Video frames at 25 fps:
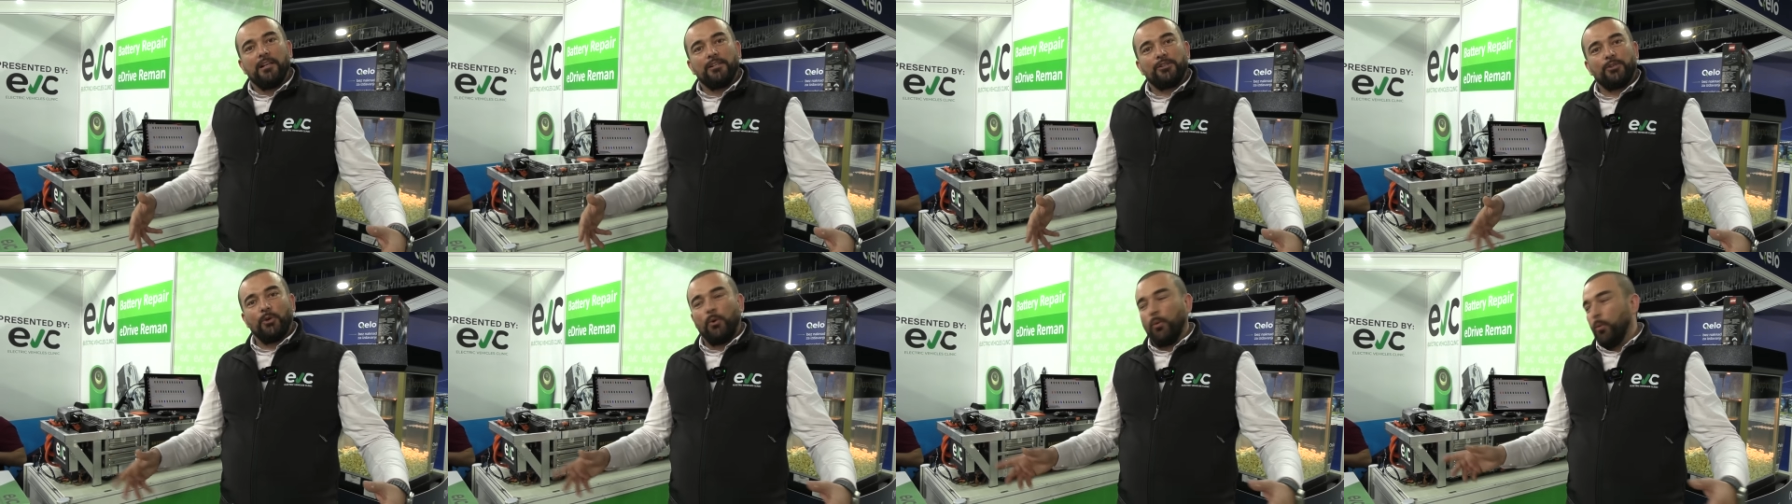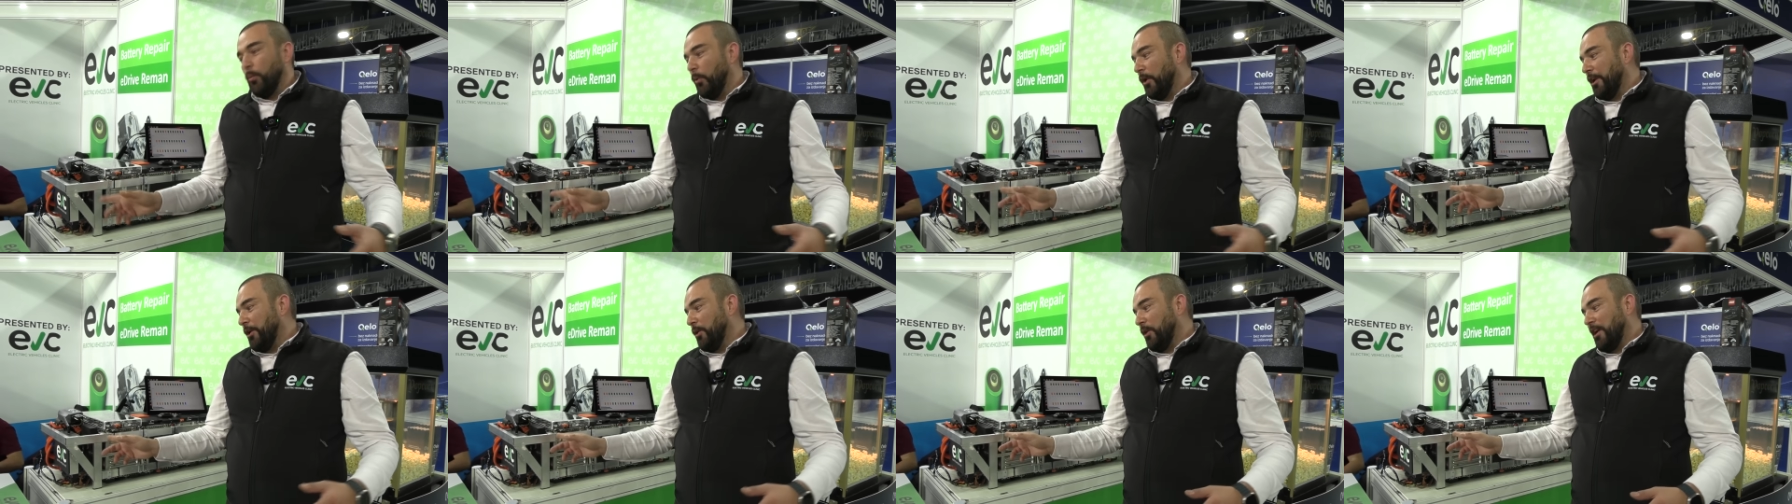So
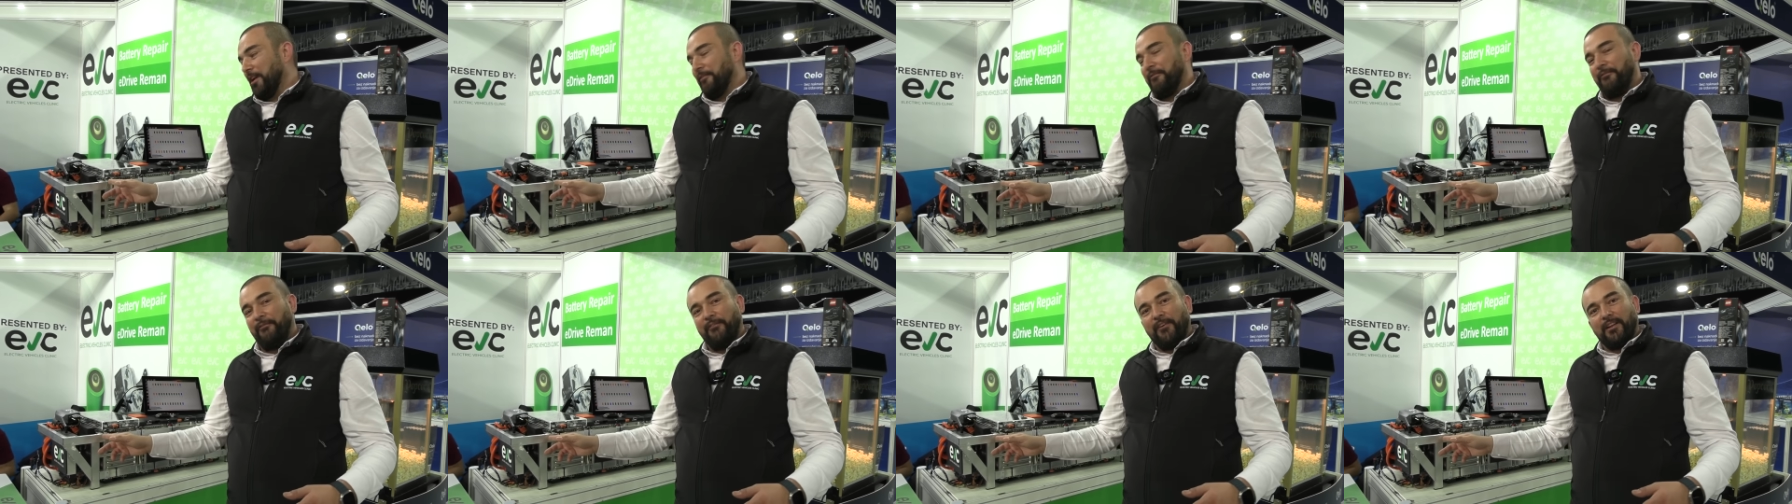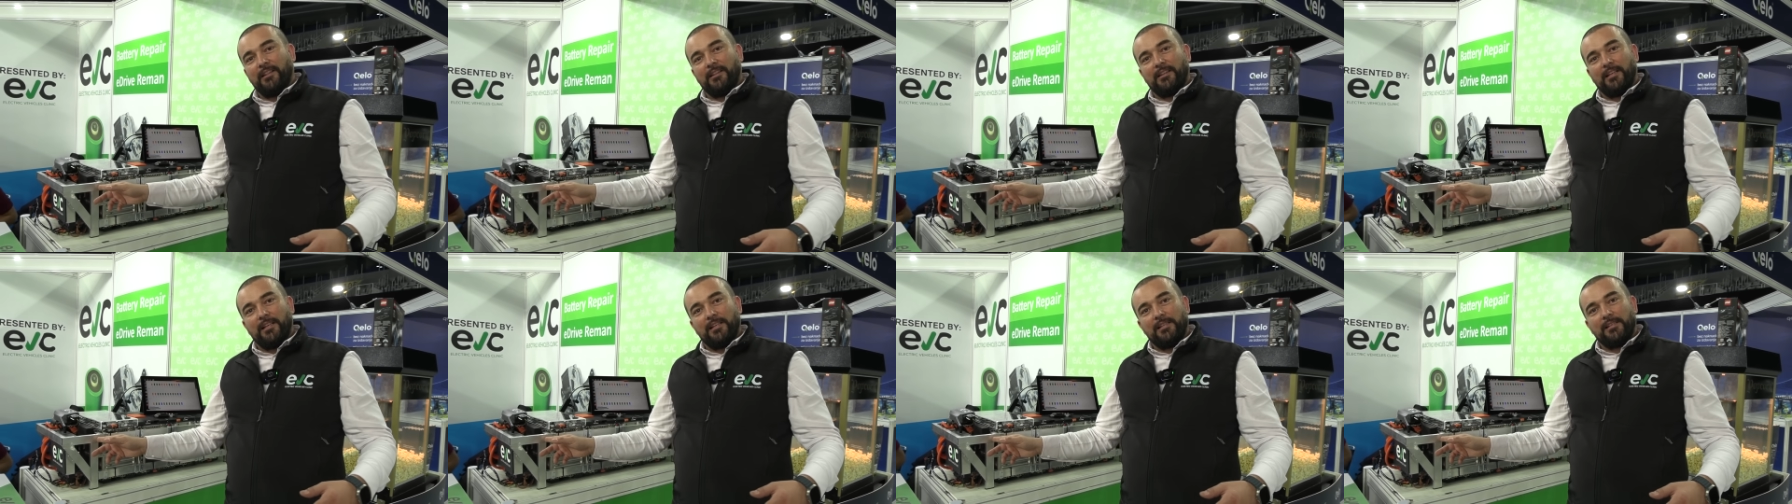you can
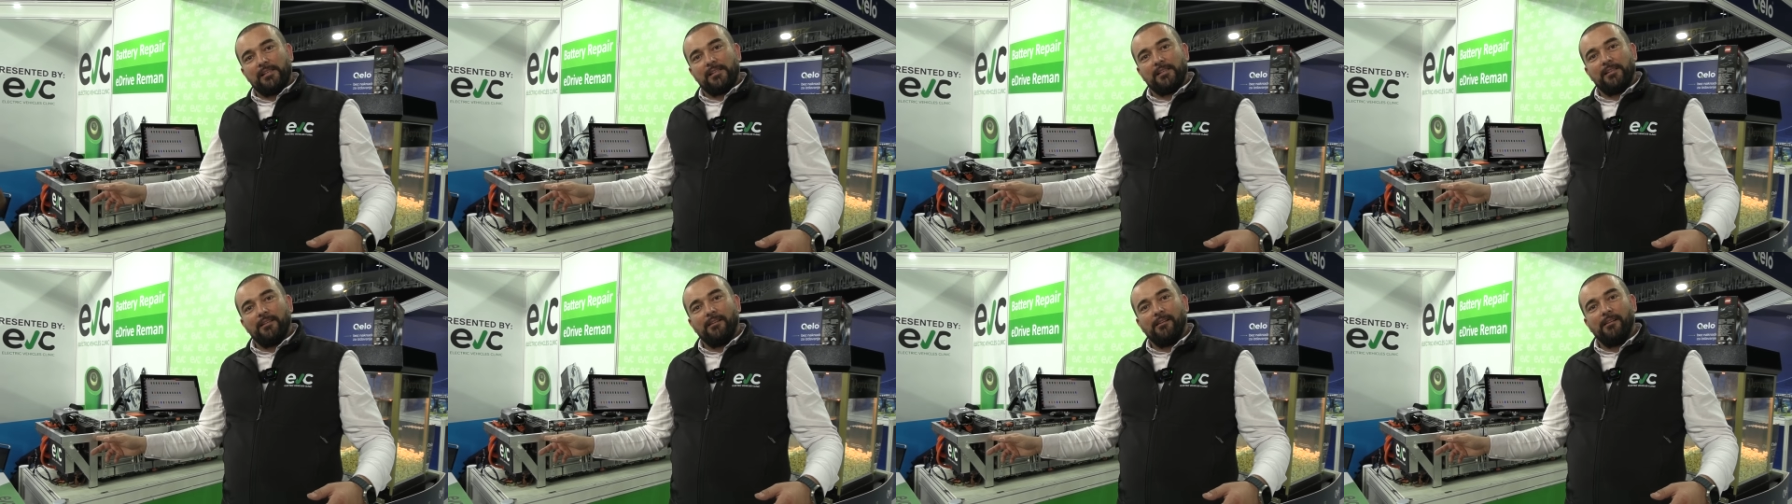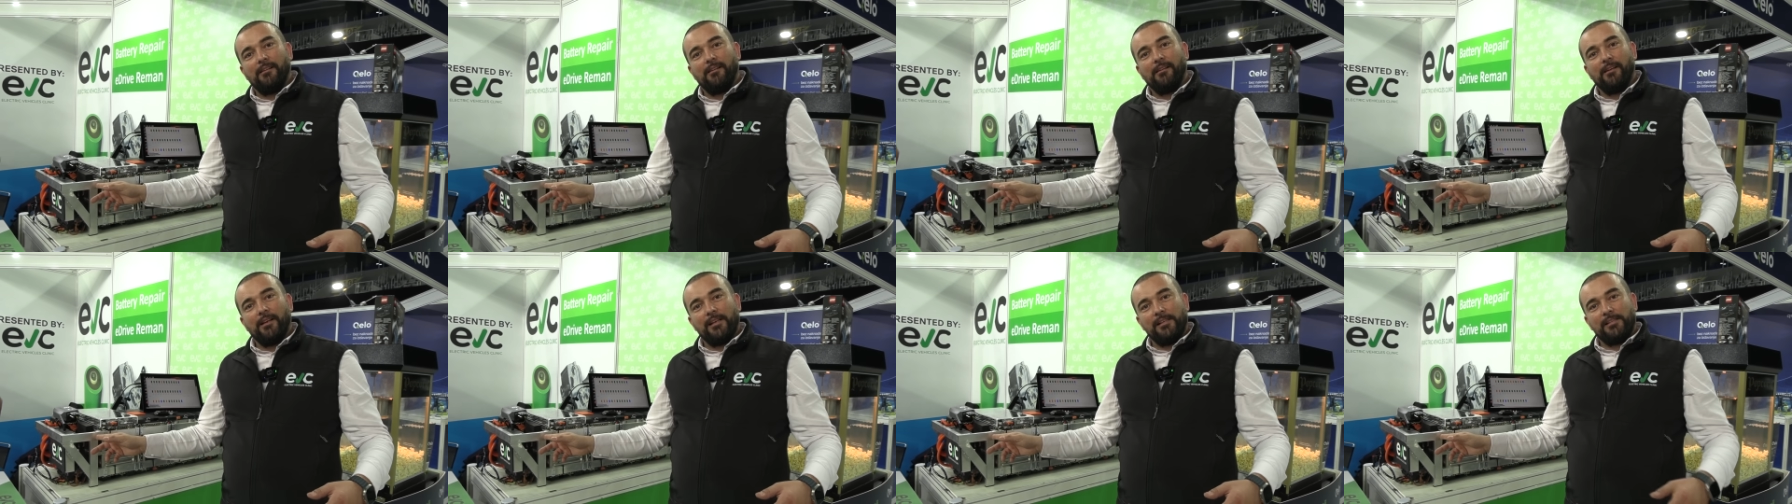fit this
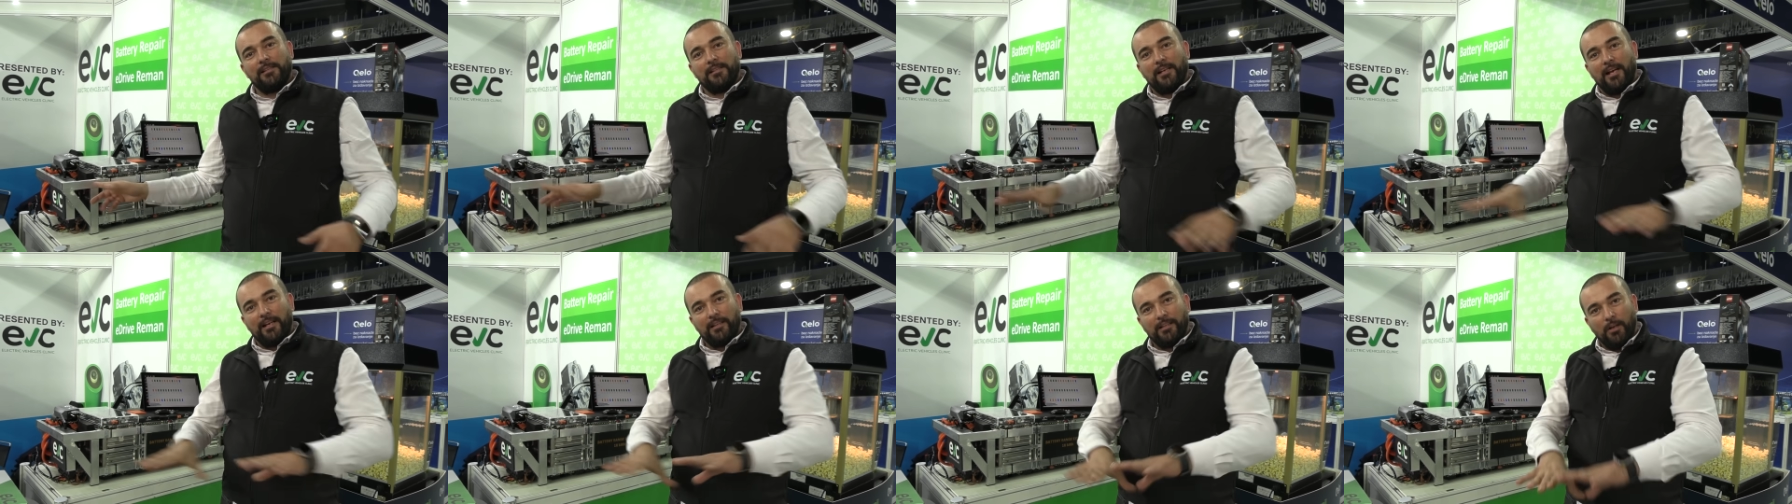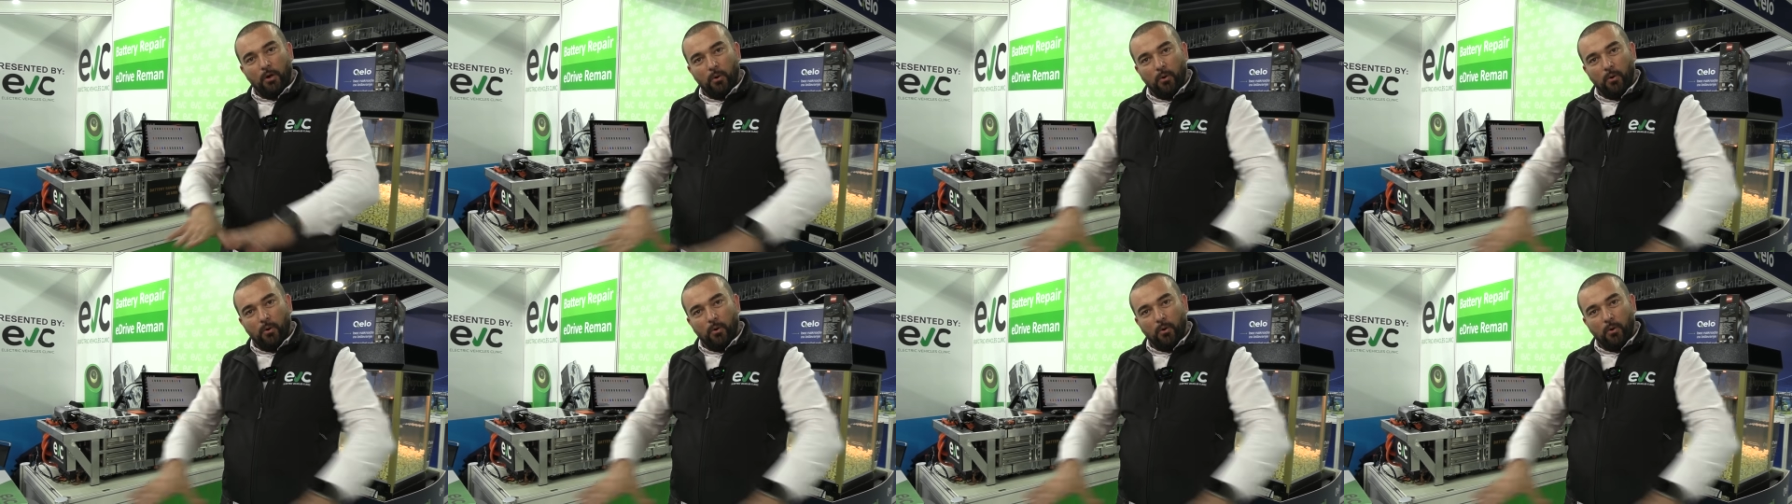inside